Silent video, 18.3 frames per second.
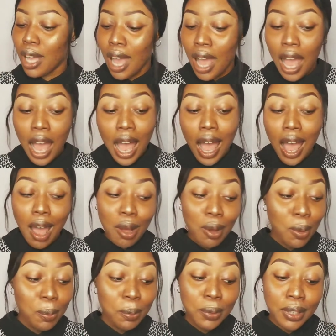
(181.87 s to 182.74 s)
I
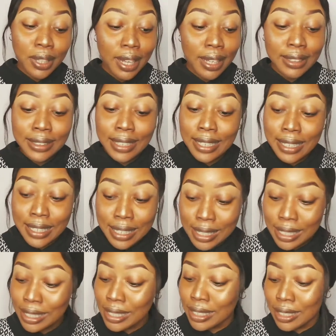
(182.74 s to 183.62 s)
hope you guys can
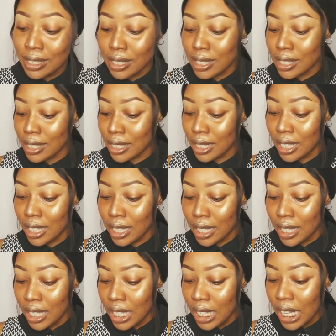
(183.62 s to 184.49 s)
see it.
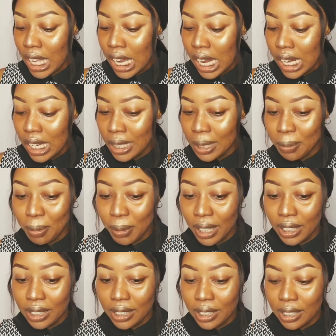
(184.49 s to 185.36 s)
Lip
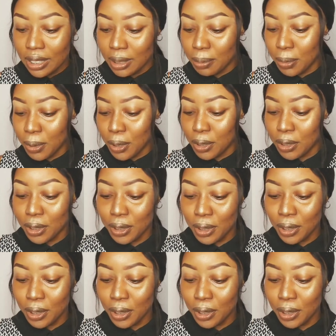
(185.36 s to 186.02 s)
liner and lip gloss.